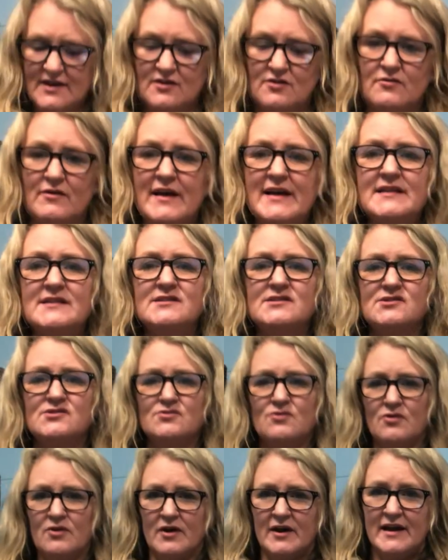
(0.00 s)
great
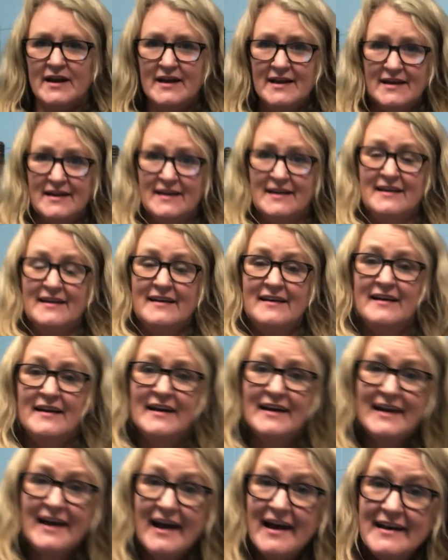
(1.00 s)
story?
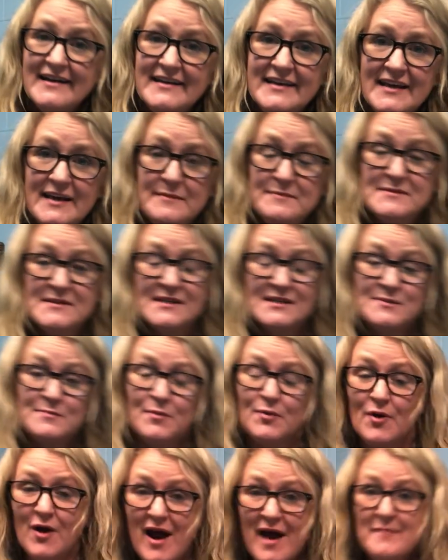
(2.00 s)
God keeps his
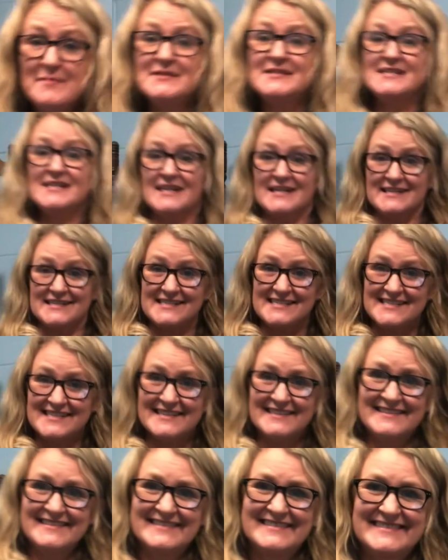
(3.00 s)
promises.
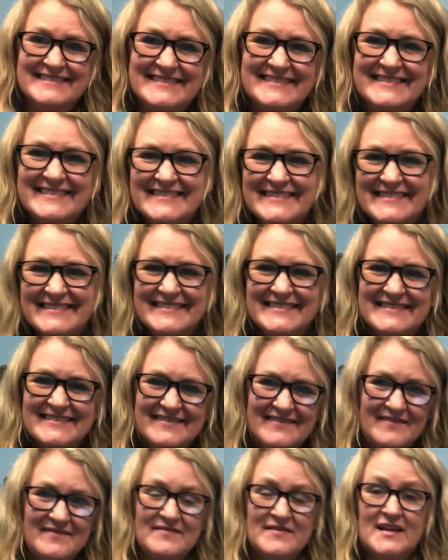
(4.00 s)

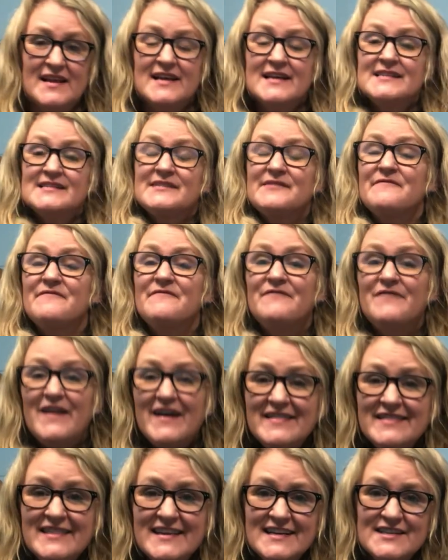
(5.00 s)
Some
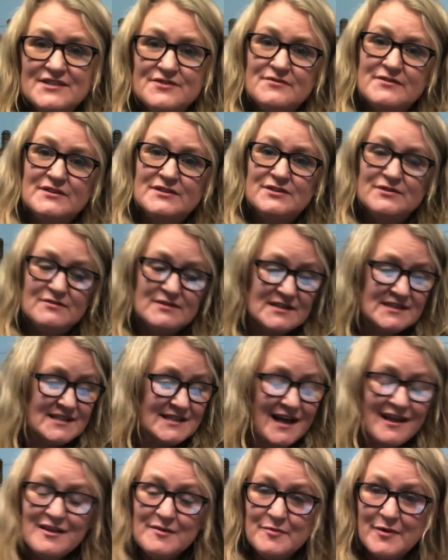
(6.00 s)
fun things you can do to
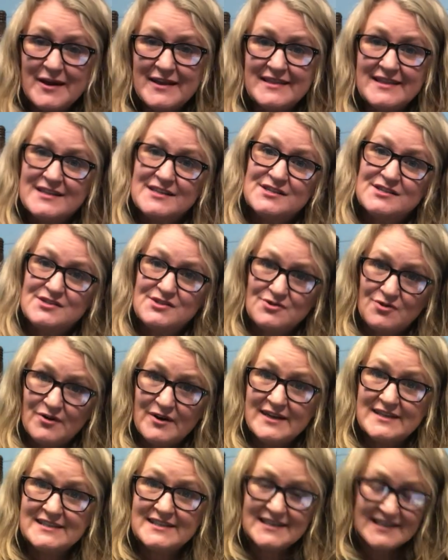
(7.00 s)
celebrate this
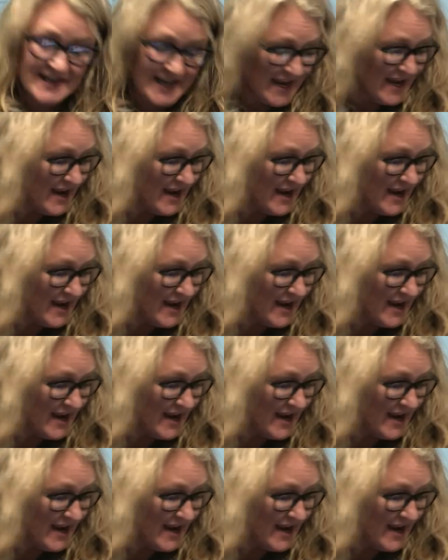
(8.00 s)
story today